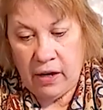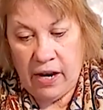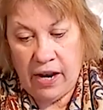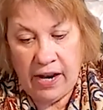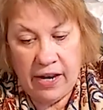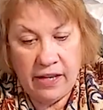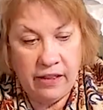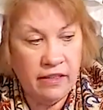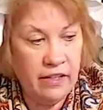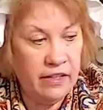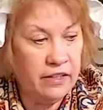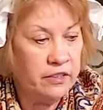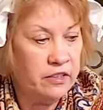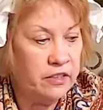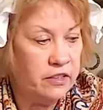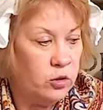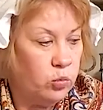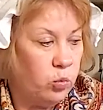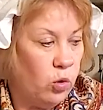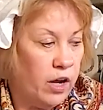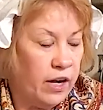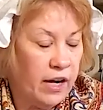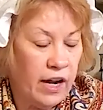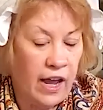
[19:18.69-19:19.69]
and this
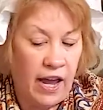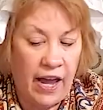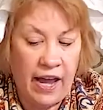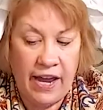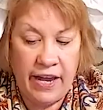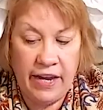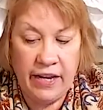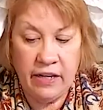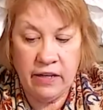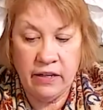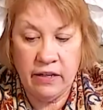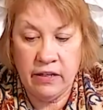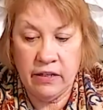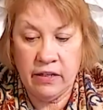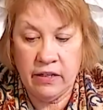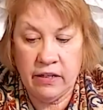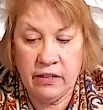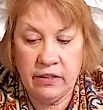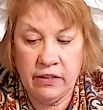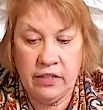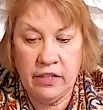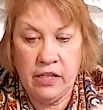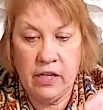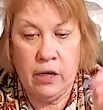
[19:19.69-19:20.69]
is what I
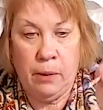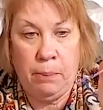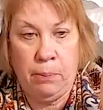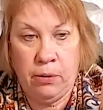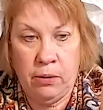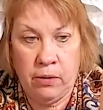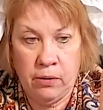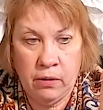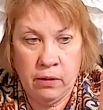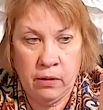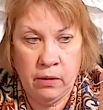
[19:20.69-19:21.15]
dip